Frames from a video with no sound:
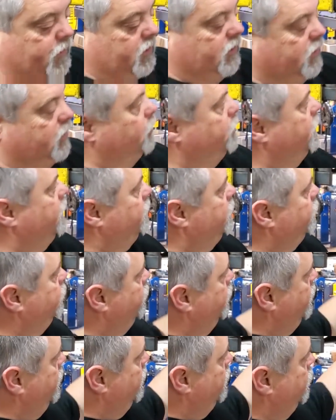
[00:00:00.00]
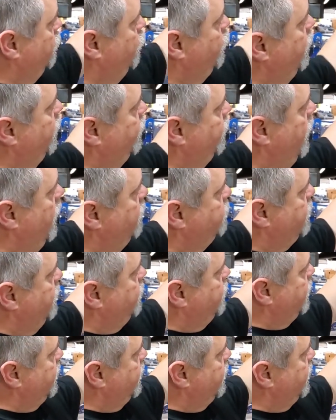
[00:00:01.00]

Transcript: a little bit of width off of it.